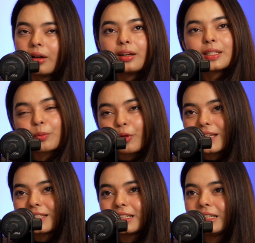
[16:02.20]

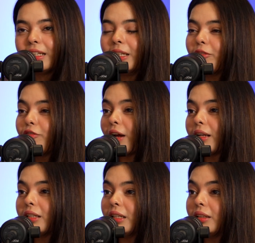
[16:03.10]
surprisingly he
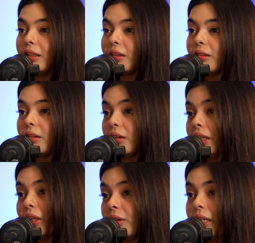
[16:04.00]
felt he didn't,
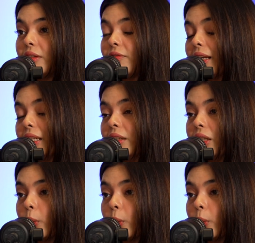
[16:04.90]
do